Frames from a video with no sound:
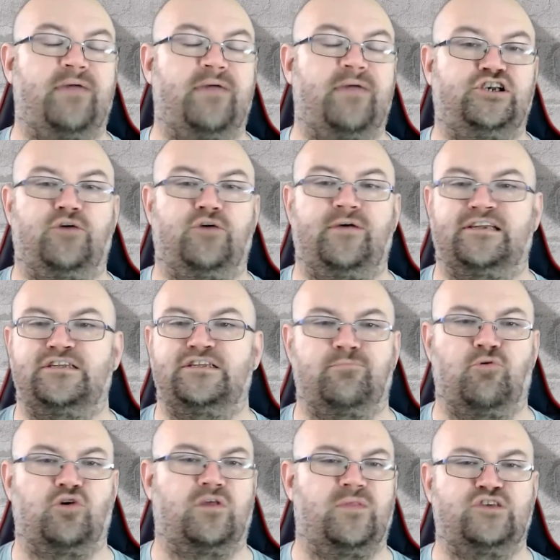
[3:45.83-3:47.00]
being Jewish and
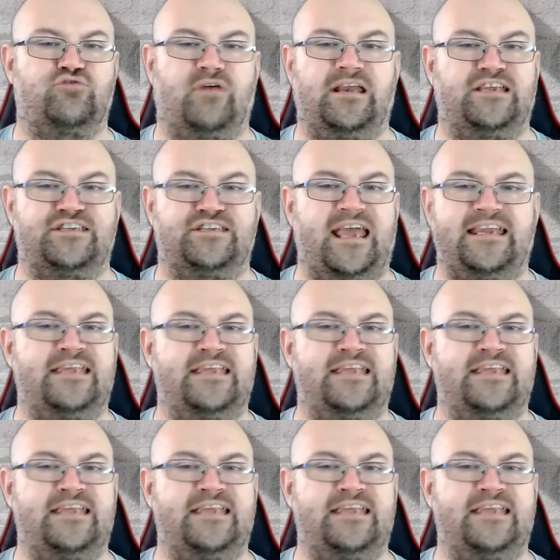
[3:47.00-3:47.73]
supporting the Israeli state